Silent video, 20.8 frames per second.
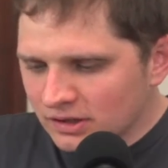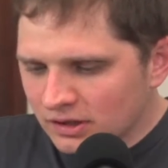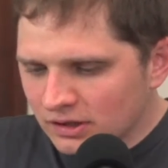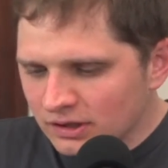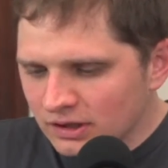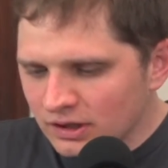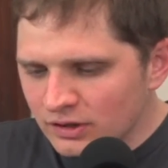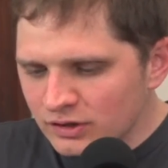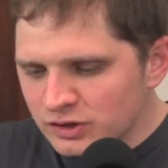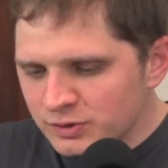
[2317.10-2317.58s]

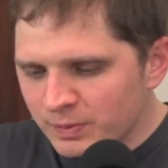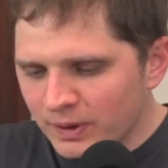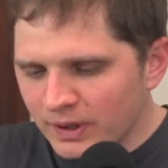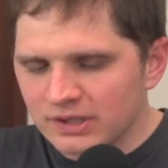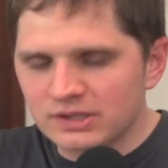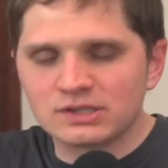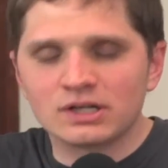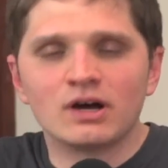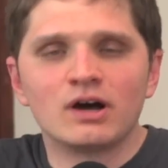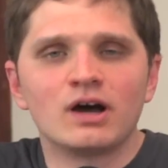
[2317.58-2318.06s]
close
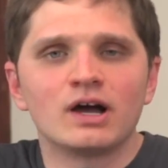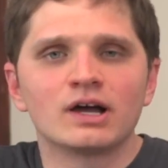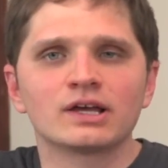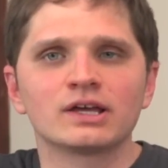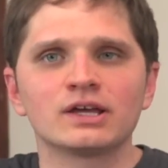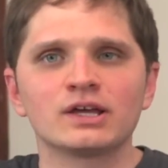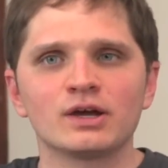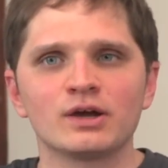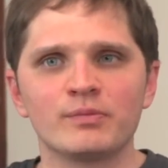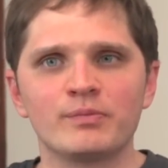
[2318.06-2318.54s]
by
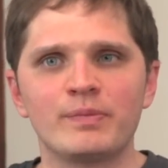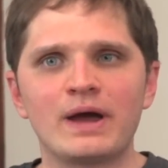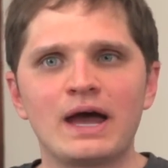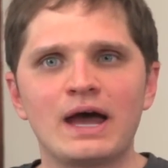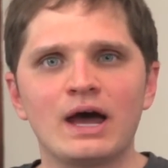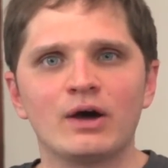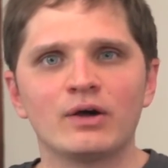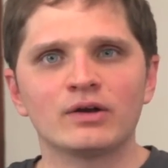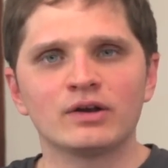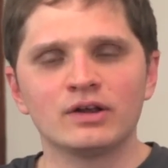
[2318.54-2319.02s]
talking
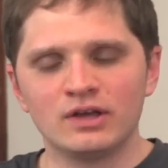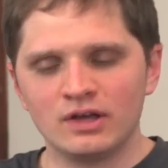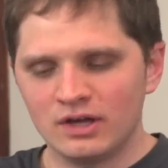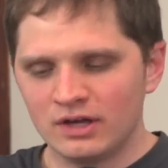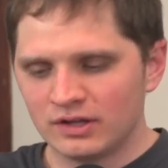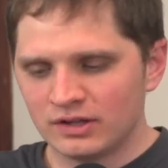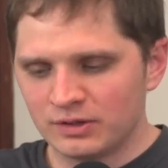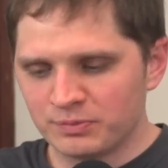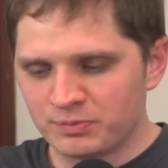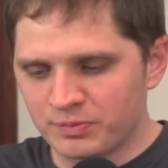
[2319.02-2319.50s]
about
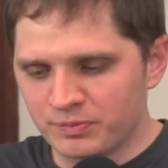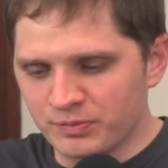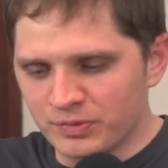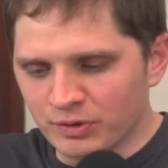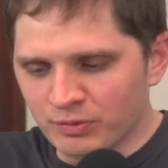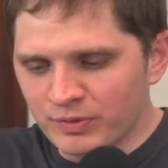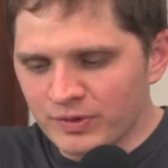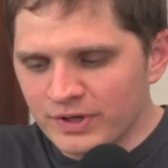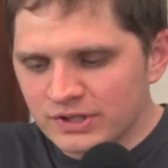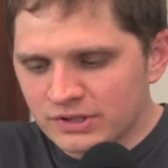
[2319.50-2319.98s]

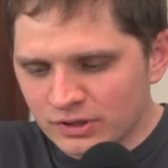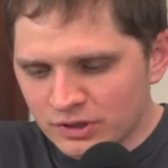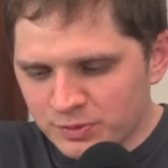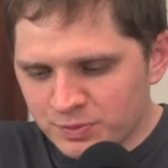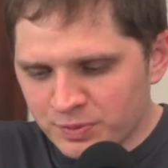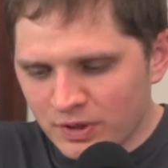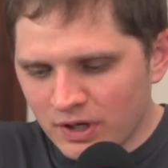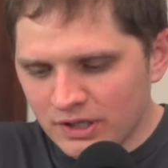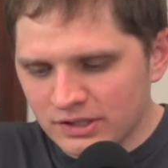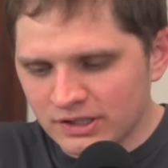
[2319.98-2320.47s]
the
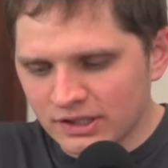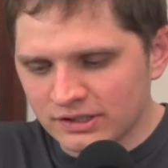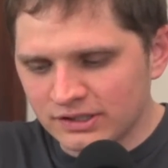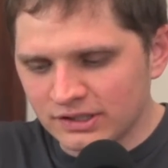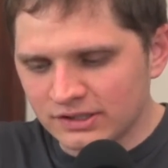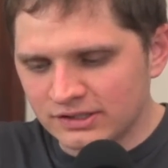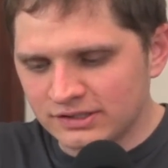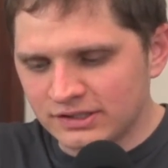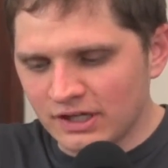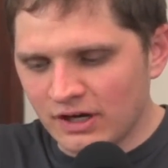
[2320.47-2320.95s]
research
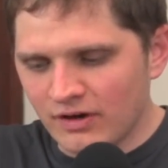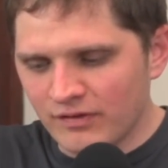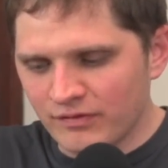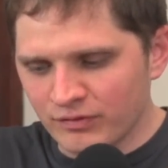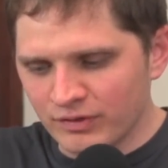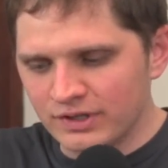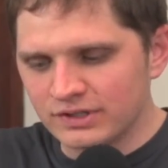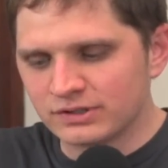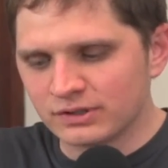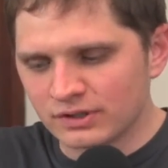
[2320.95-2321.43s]
project
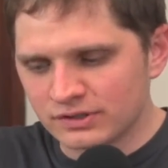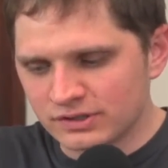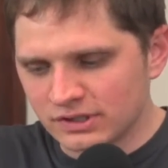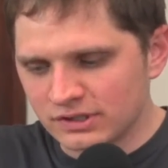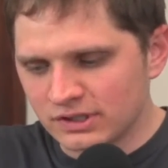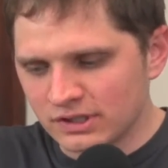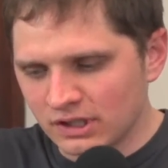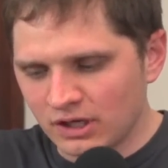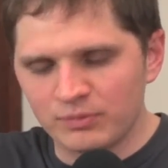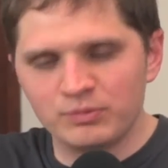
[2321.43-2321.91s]
itself, research
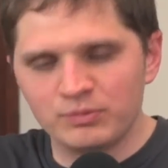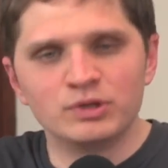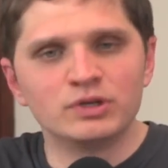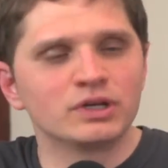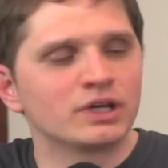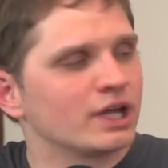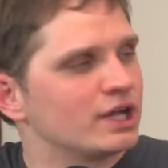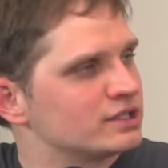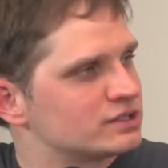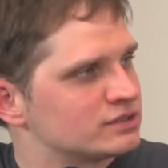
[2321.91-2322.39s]
into the
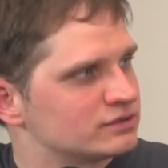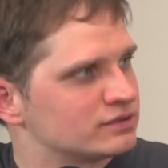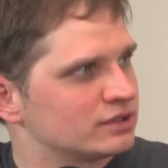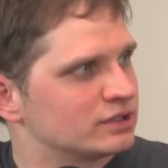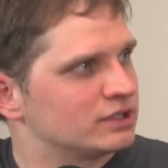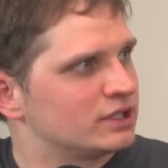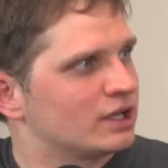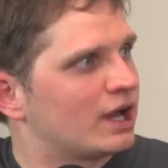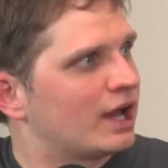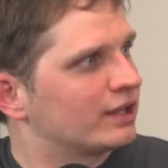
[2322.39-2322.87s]
communications of
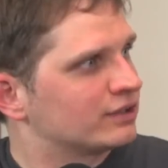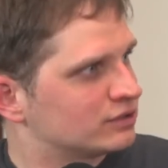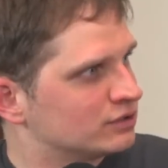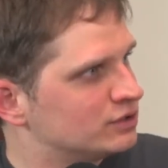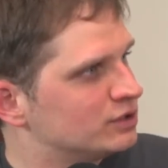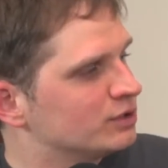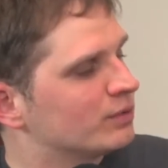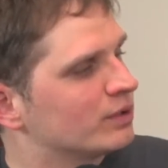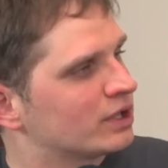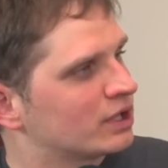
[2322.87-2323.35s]
the dying.
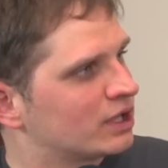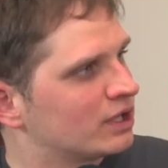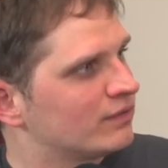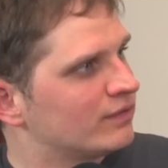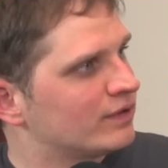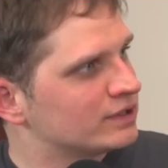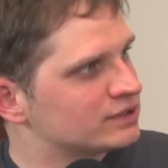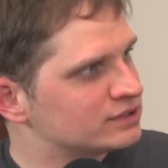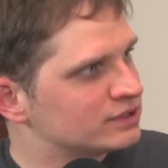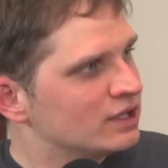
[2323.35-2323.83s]
So do you want to
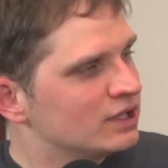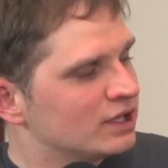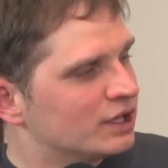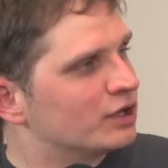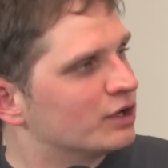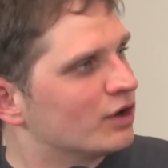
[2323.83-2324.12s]
give us an